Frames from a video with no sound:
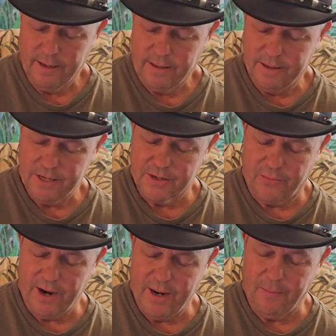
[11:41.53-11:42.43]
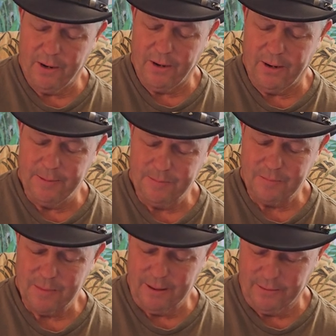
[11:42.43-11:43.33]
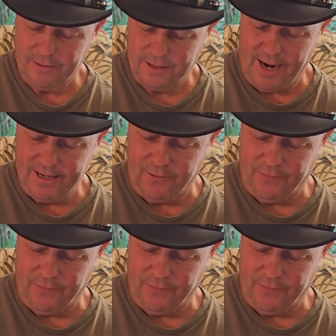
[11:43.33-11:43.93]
This is Rand Paul. Doctor